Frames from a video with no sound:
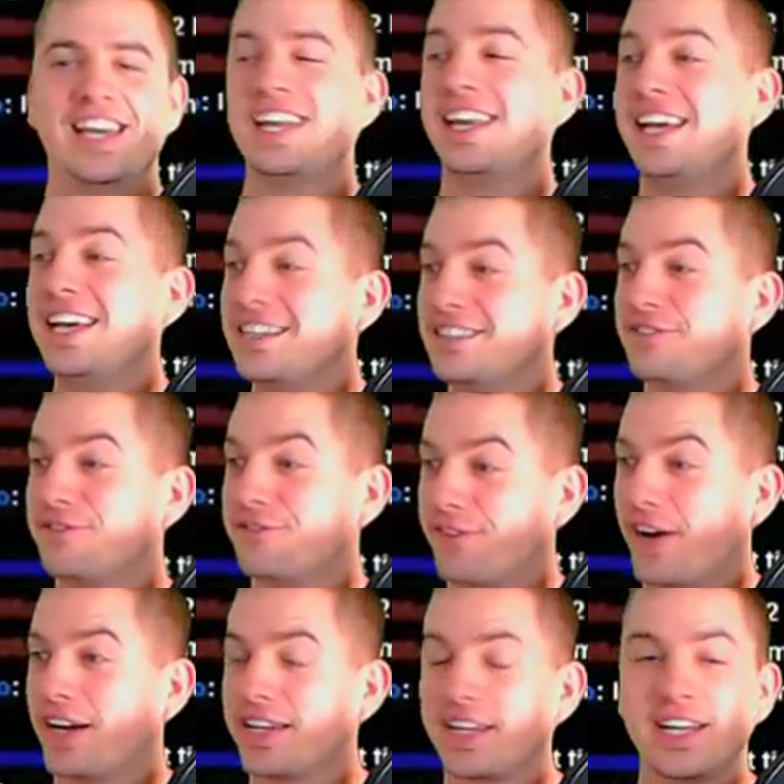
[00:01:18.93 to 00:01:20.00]
It is
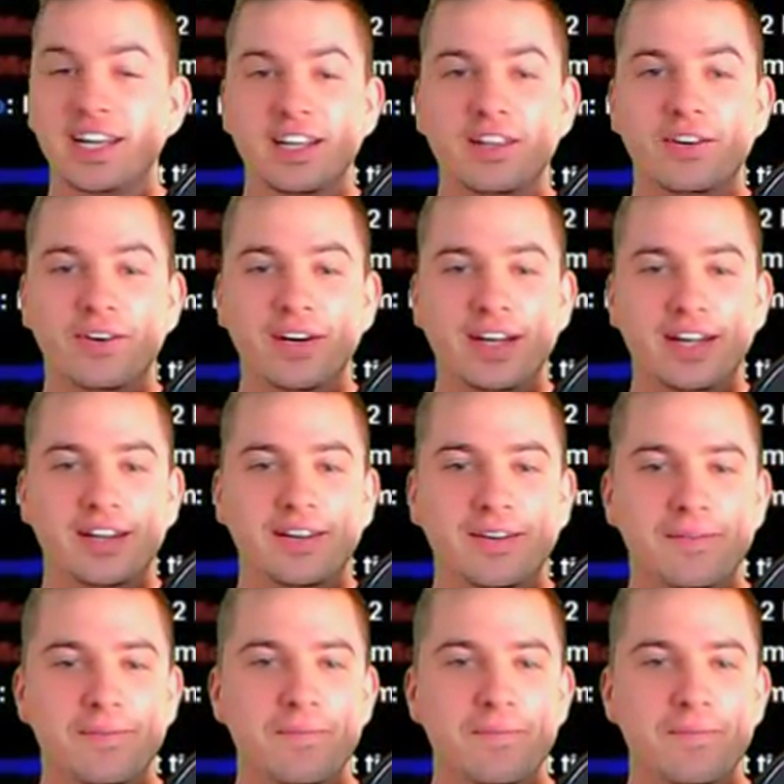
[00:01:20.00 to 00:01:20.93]
fucking annoying!